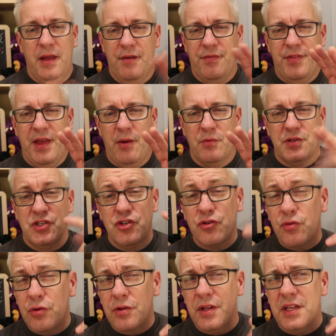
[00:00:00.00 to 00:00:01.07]
If that was
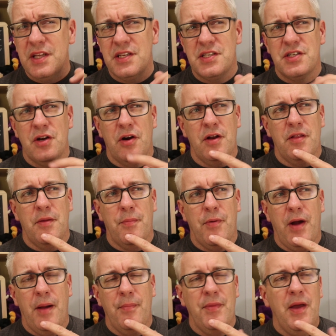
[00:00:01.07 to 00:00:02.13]
truly the start of the problem,